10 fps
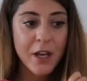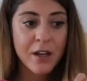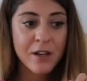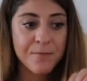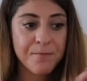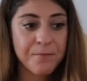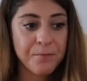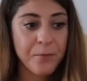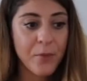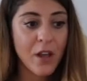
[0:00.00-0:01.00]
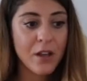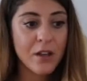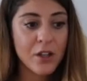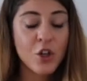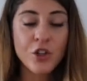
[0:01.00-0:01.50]
um,
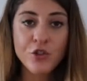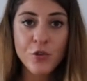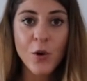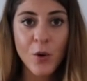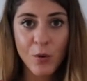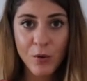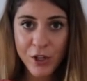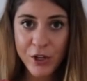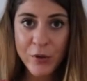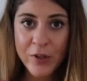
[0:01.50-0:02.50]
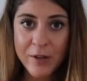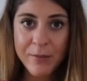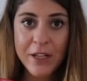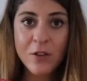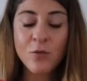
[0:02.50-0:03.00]
control you know what i
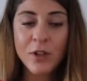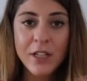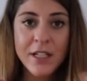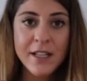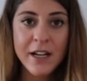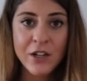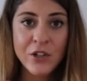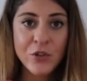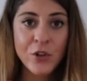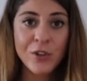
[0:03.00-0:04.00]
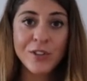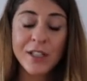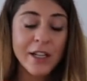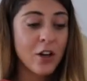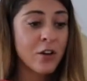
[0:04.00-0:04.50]
mean release that
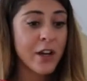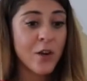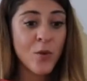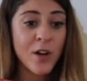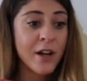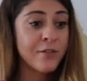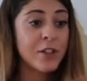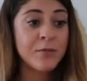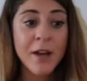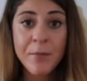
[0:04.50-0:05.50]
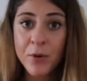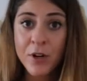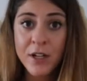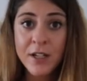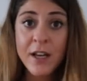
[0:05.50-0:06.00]
controls like okay well i've done my
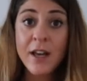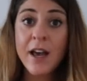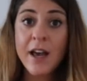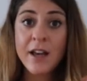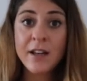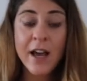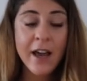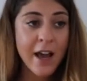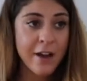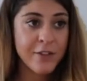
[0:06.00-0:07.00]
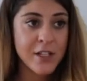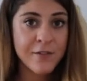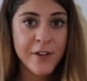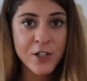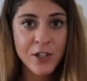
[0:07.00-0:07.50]
part and i have
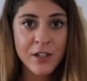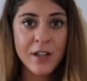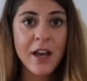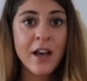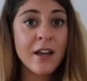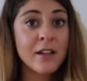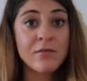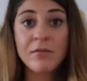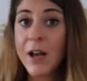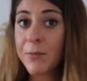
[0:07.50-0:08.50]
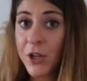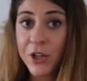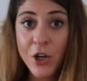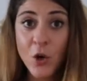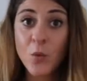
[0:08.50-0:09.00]
this vision and i'm
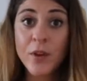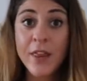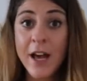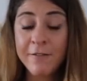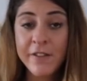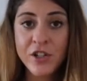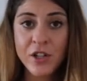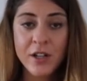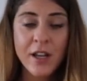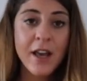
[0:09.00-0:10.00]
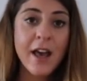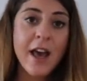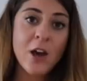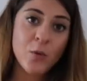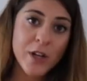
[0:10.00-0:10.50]
gonna go with that vision
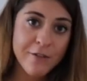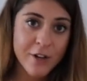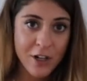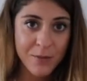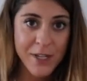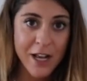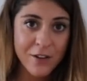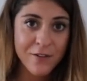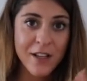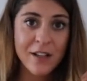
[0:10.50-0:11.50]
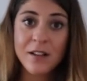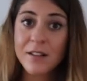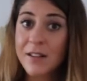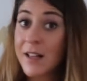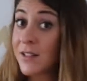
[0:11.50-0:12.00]
and whatever comes out of
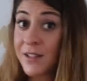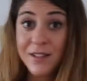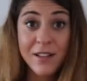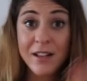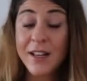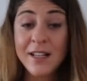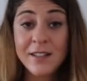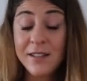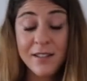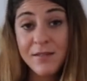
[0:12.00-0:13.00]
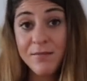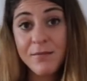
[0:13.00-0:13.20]
it that's that's